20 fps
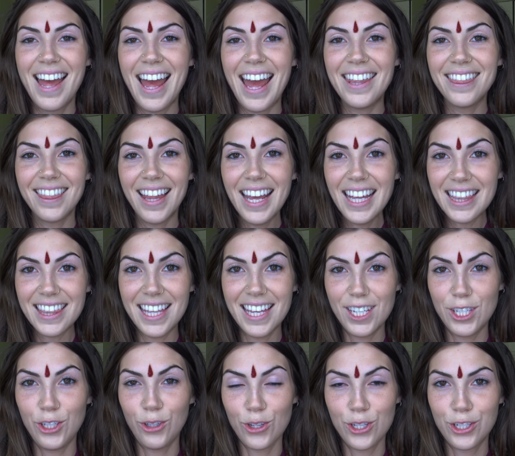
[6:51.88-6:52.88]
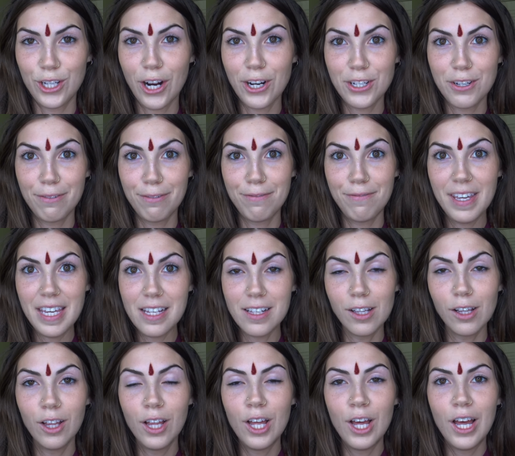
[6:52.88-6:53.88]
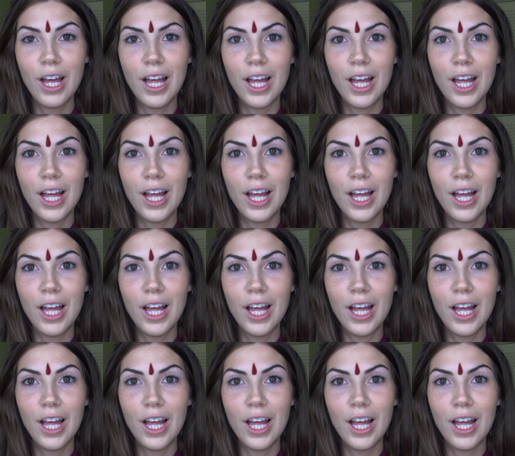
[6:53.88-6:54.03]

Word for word: And like this, you'll start to feel